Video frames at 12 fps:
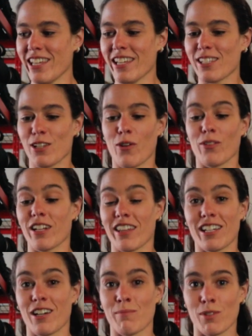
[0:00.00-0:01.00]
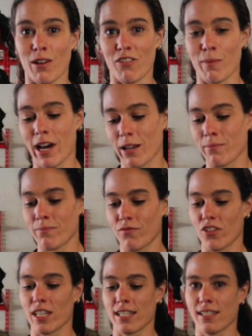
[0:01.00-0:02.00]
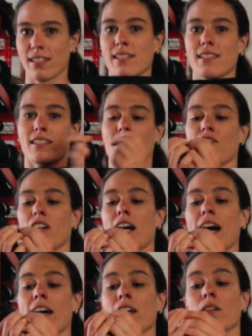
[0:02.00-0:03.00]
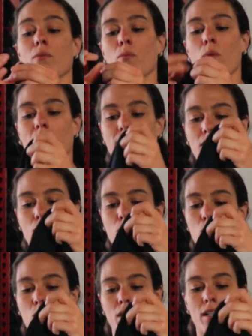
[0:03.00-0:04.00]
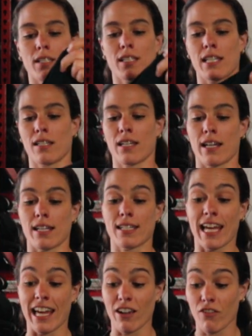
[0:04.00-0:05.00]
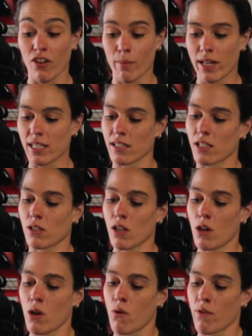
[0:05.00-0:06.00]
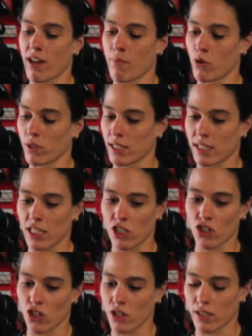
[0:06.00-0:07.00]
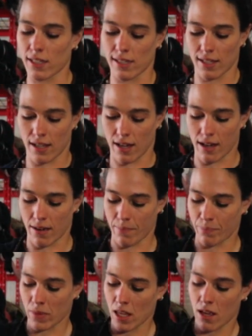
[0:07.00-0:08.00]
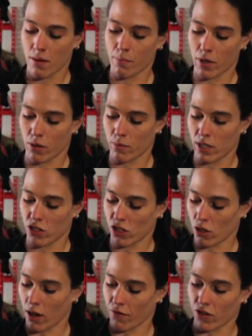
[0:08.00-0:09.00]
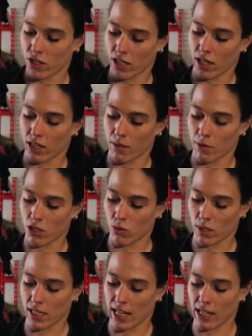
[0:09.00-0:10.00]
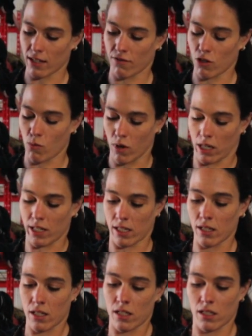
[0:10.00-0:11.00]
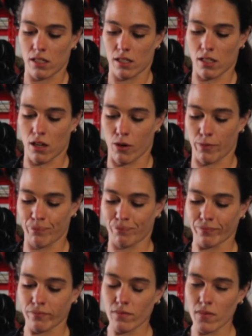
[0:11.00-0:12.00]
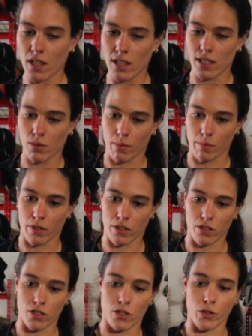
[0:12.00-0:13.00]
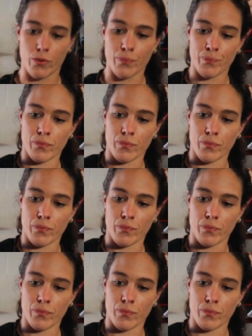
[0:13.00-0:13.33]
So nothing comes off the bottom for this. This is as if a guy wanted to get a tank from us, because we have mostly t-shirts, but we just offer to cut them into a tank if you want it. So that's what I'm gonna do.